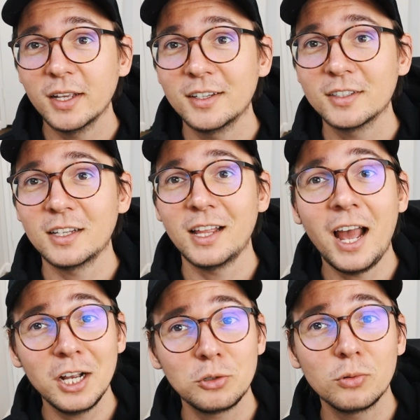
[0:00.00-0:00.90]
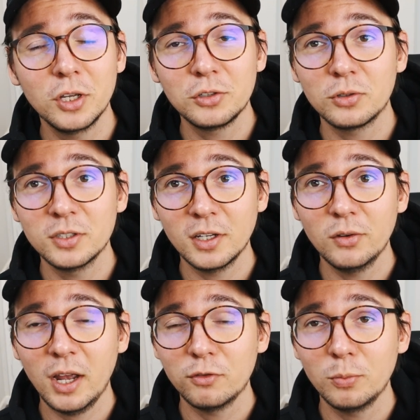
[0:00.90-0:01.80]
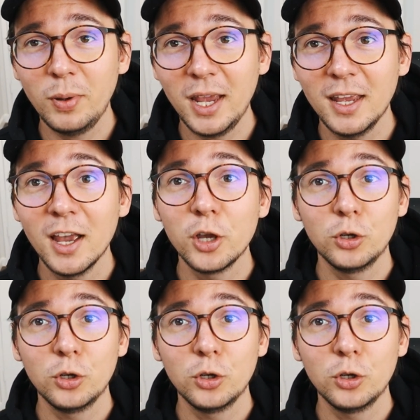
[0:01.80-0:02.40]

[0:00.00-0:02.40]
that there's an actual insurance that you have to pay,